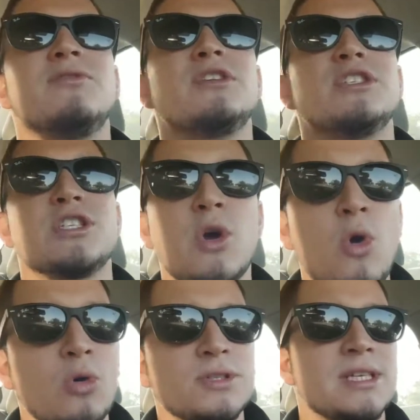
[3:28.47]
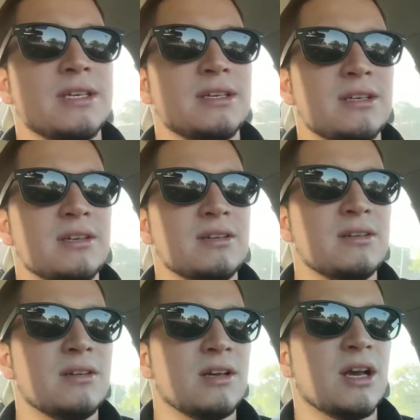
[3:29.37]
result
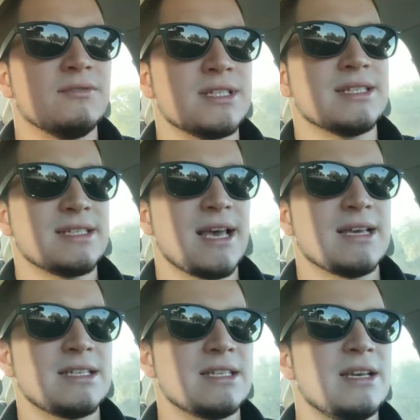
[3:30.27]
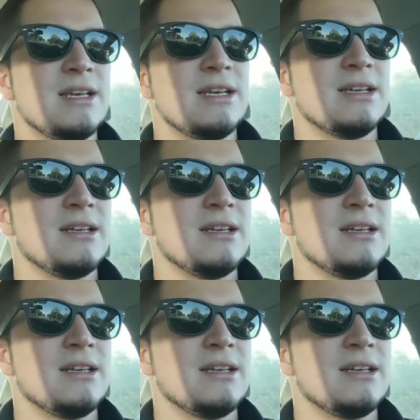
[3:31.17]
of success.